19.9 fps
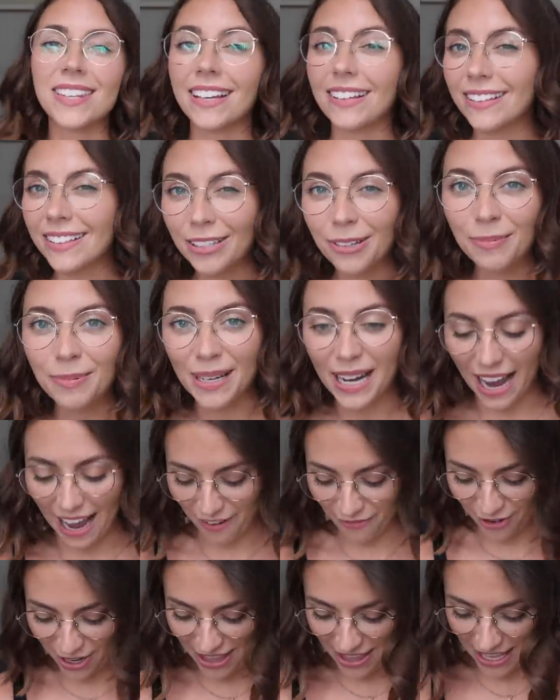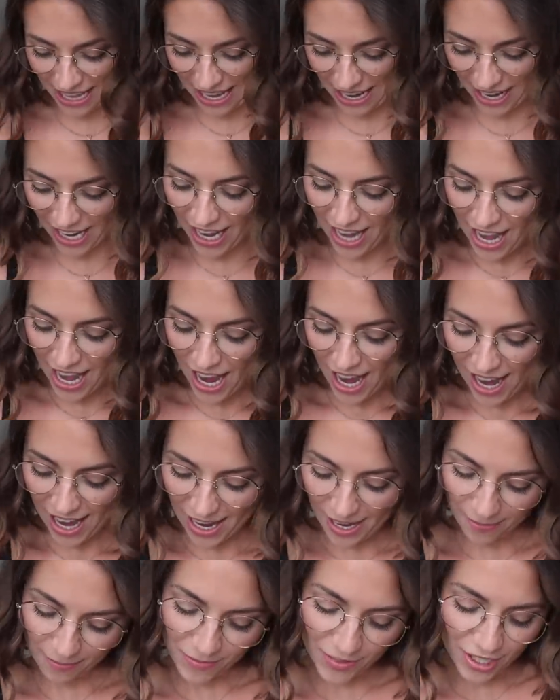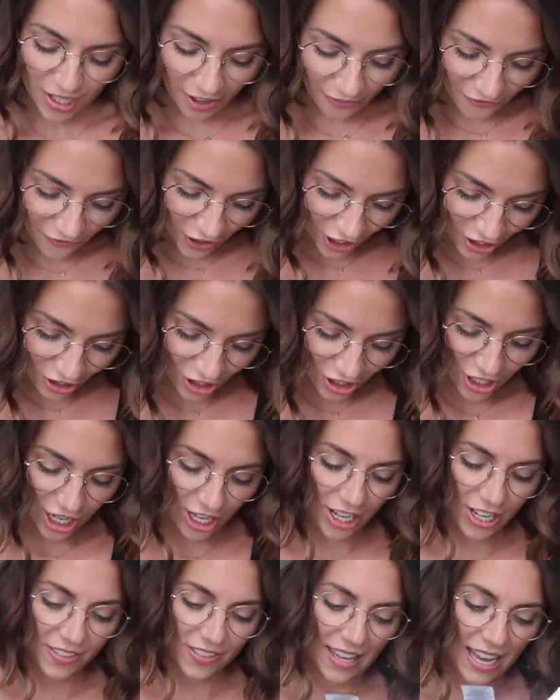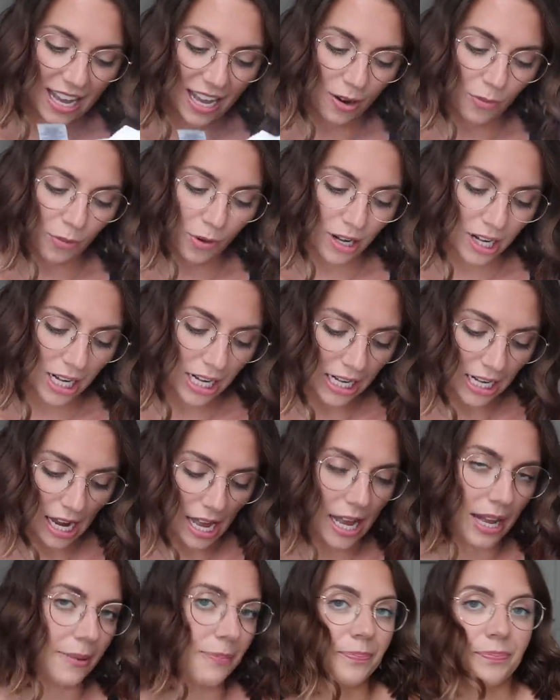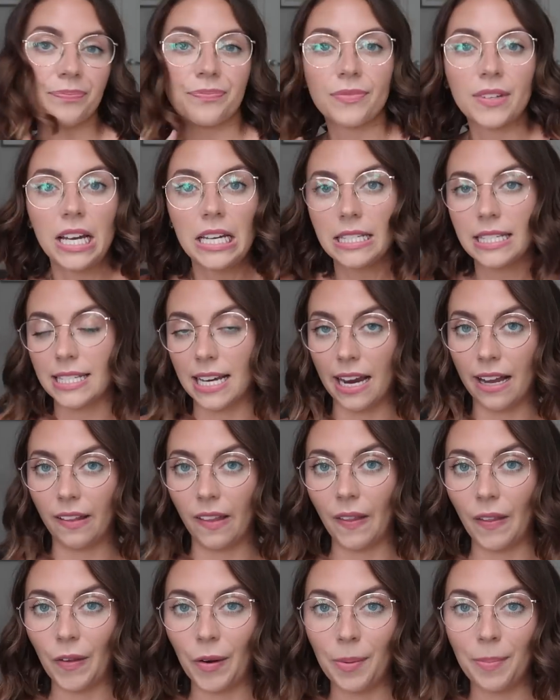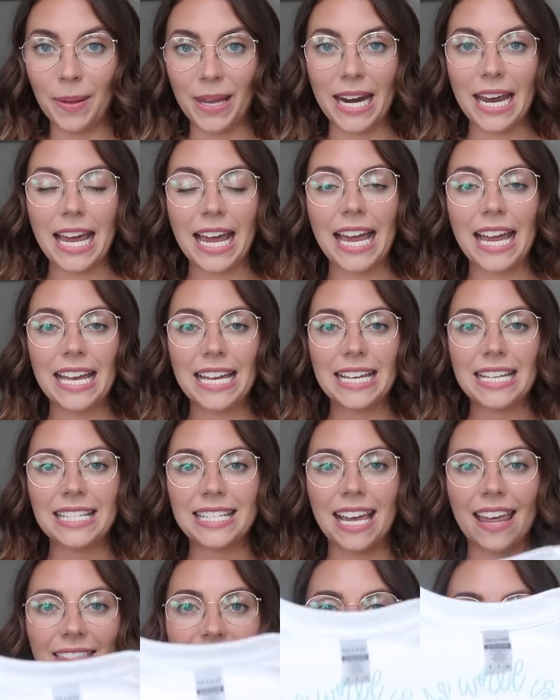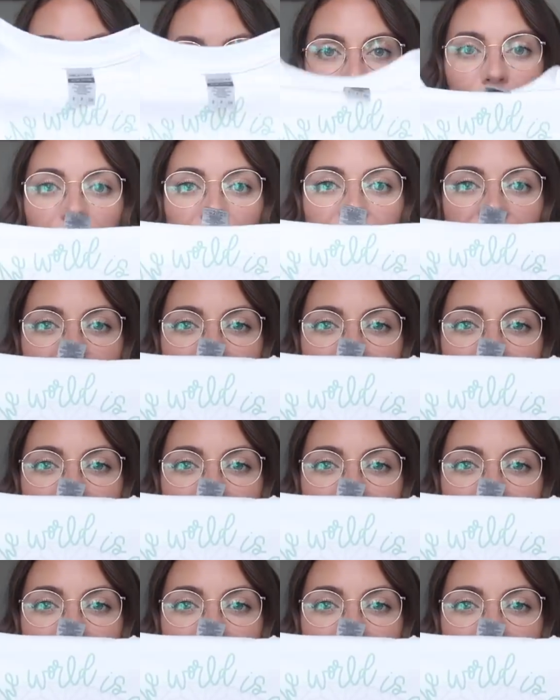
like a little bit of everything. Um, so the first shirt that we're gonna style a little bit is this one.